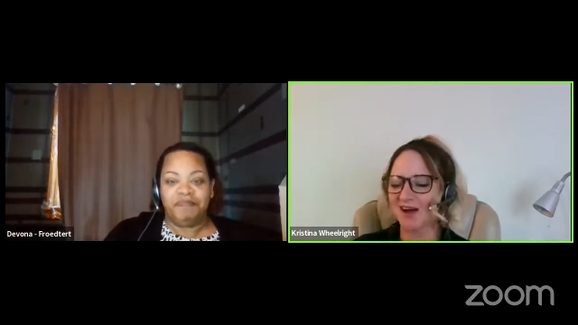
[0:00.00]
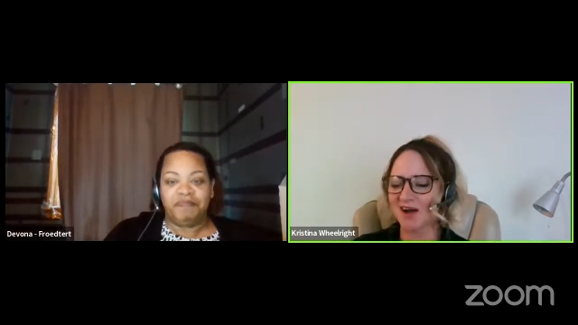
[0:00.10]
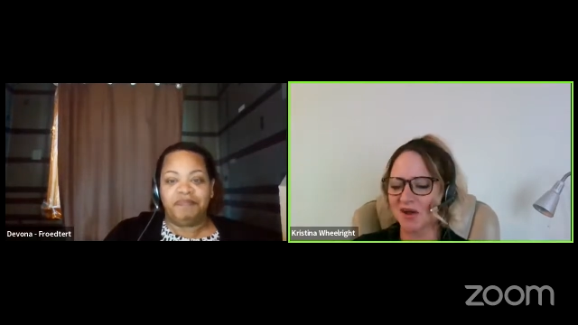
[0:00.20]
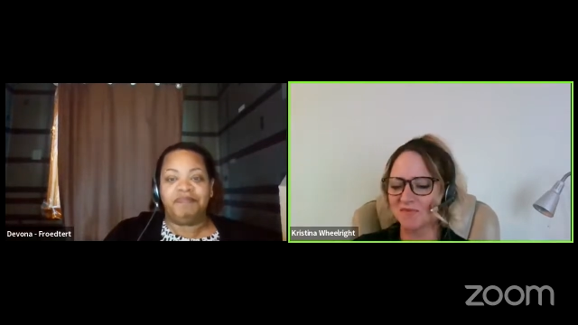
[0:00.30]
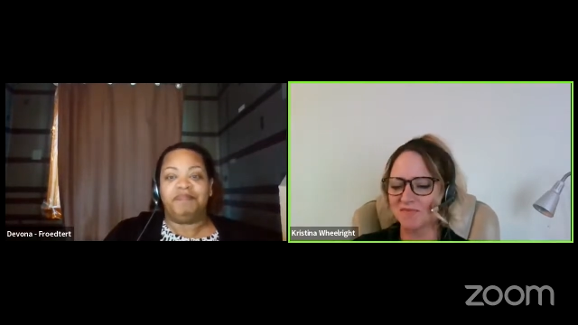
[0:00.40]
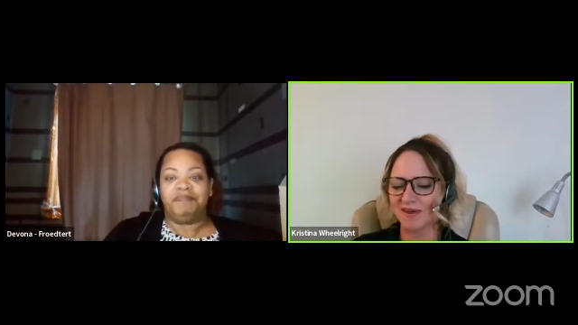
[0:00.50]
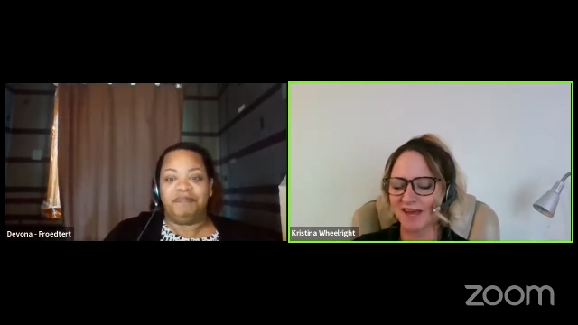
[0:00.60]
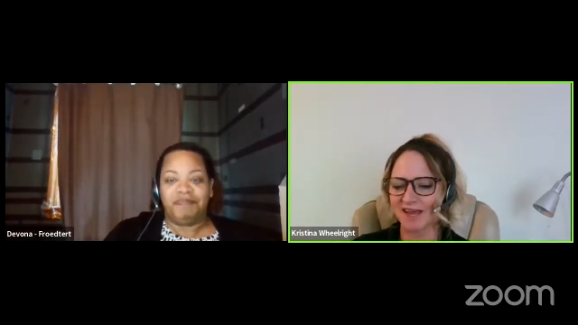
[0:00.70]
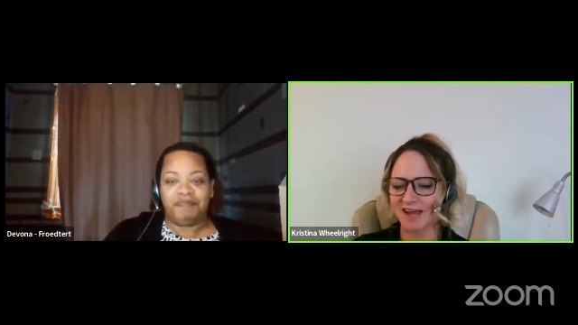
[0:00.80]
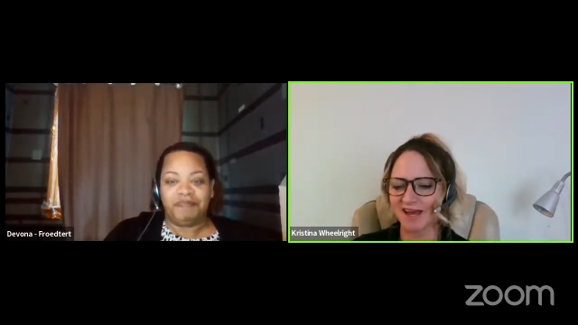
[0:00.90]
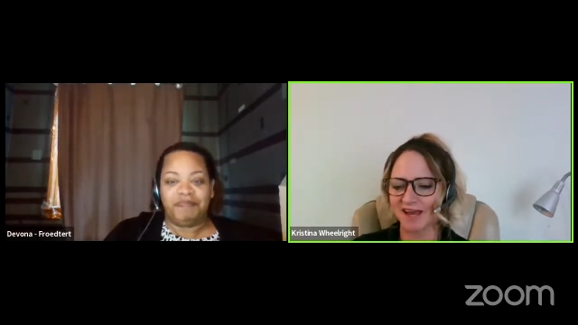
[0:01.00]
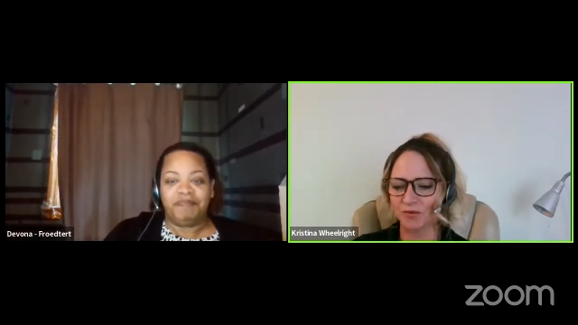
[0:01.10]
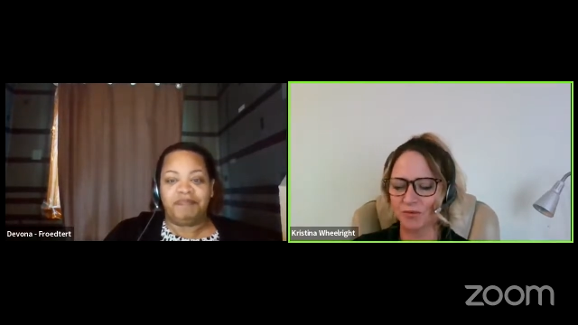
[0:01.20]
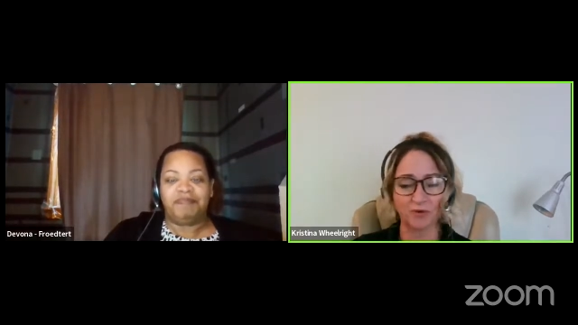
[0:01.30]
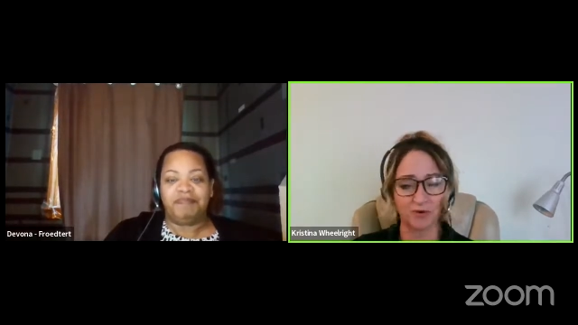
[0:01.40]
Speaker 1: Um,
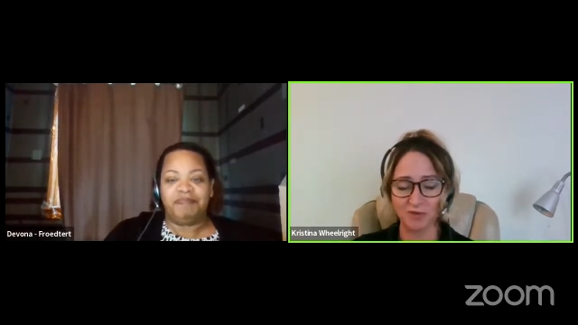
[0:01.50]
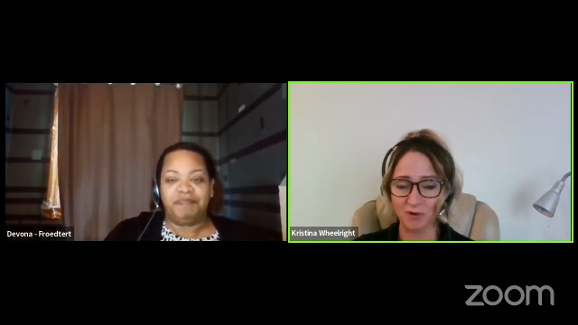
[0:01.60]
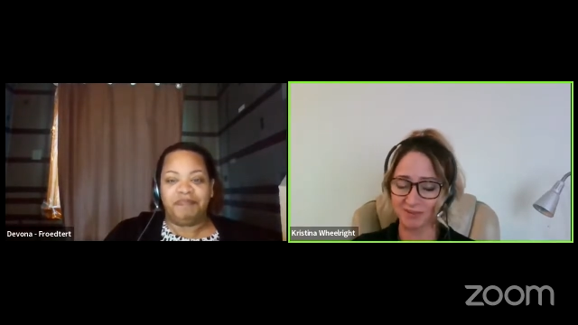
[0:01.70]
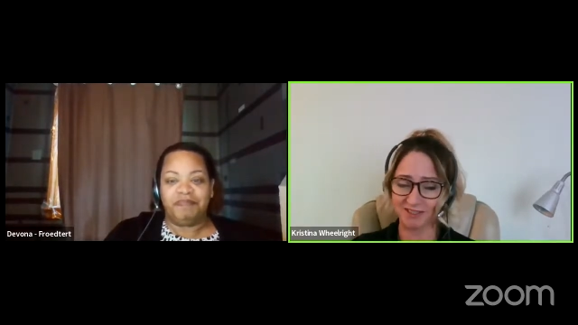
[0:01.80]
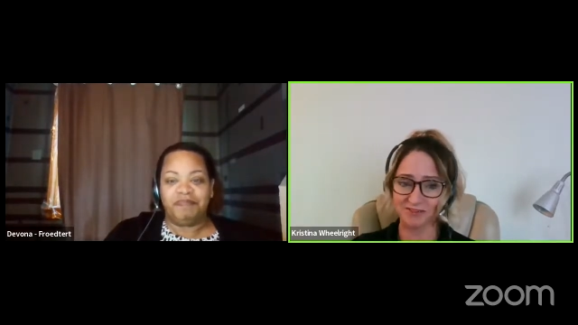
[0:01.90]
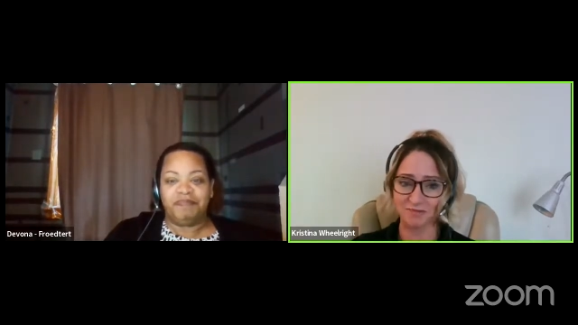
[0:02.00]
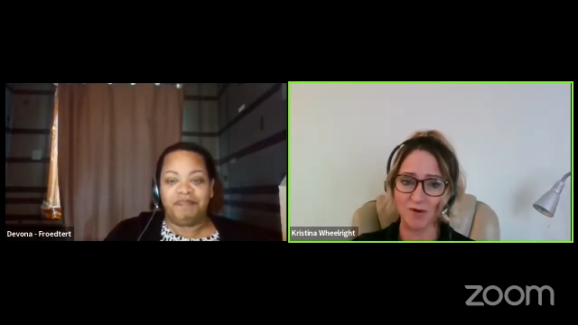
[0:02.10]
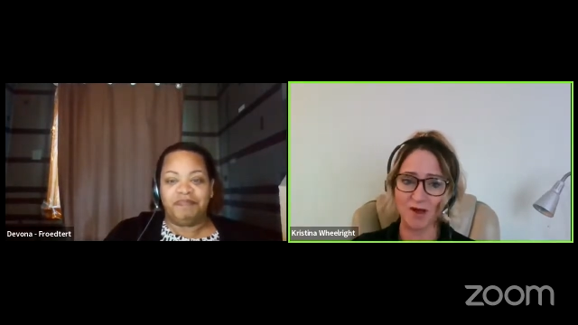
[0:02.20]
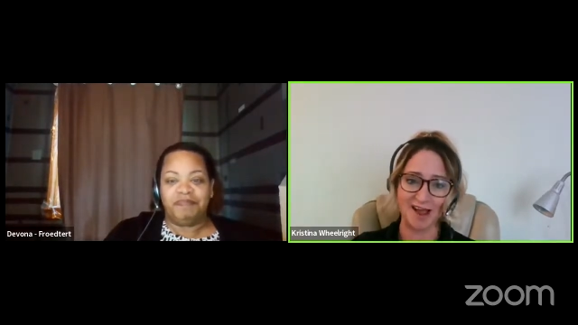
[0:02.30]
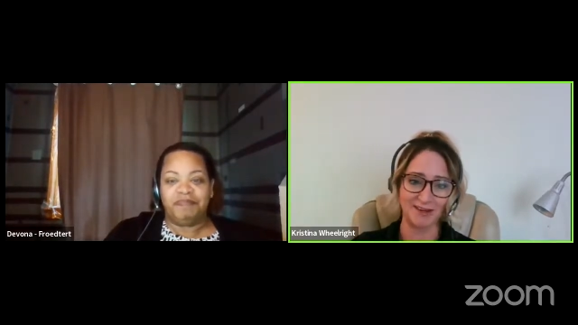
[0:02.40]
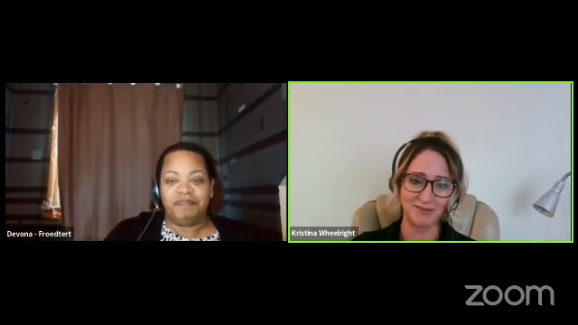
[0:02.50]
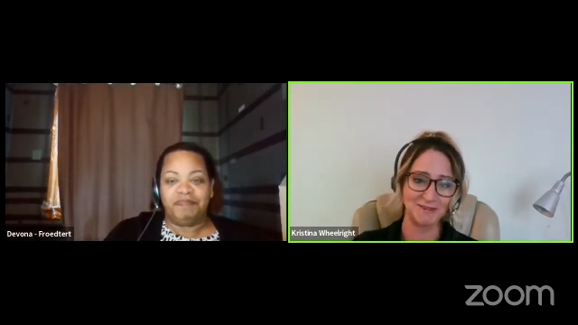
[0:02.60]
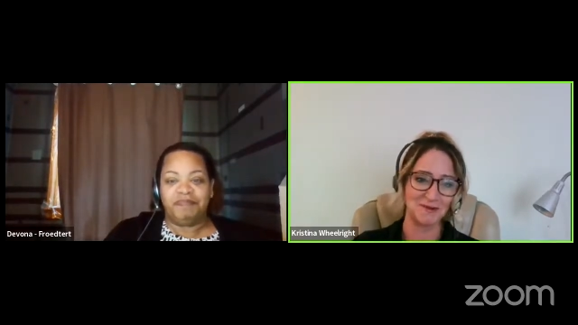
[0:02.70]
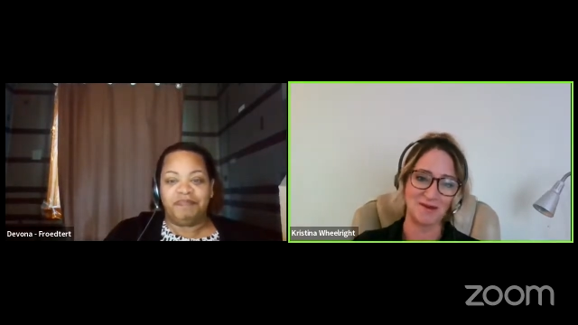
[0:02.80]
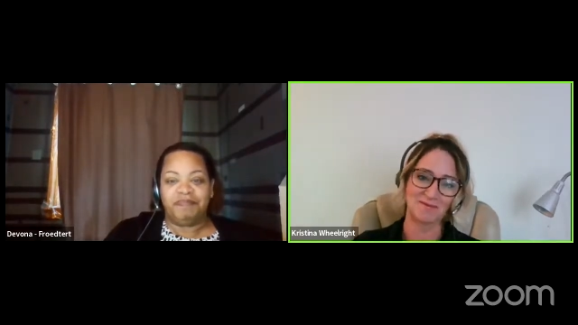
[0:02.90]
I work remotely from Ohio,
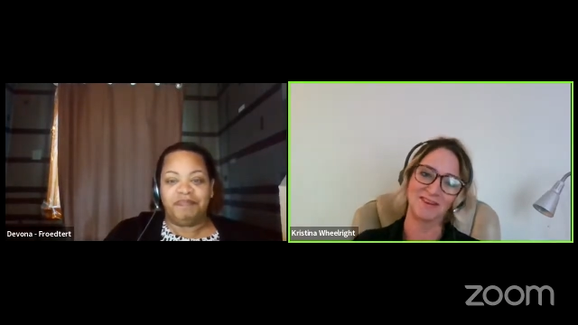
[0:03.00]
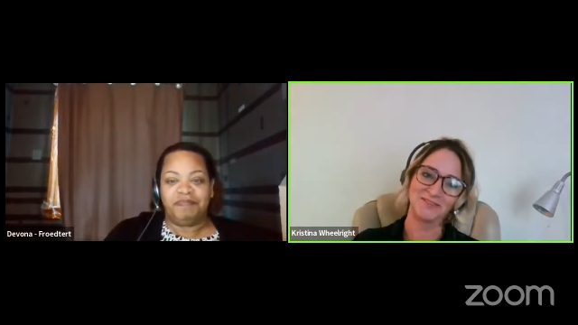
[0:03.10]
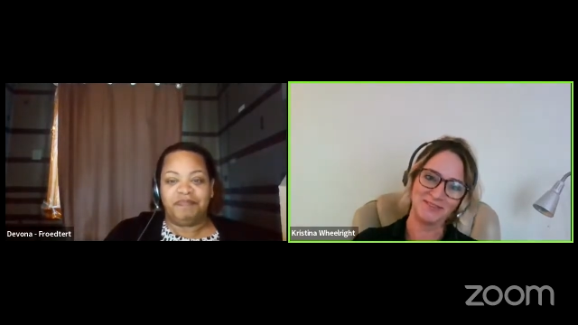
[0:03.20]
so I'm not